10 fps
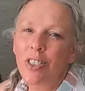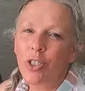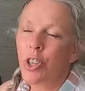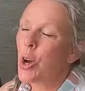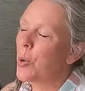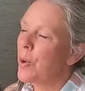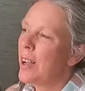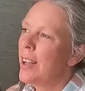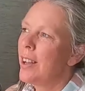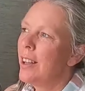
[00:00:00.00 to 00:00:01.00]
so
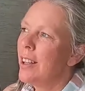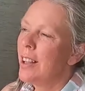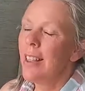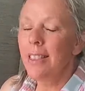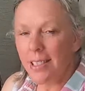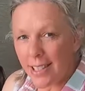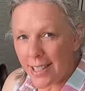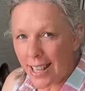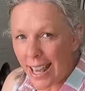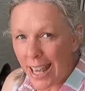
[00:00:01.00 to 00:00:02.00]
this
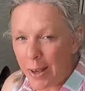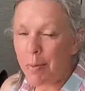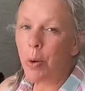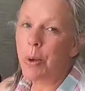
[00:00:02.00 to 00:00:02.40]
is a game